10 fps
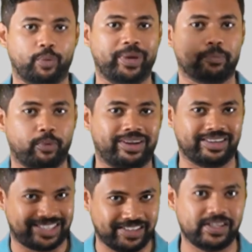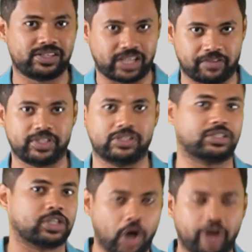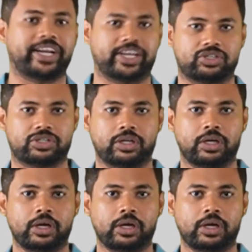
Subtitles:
being put in a civil services context,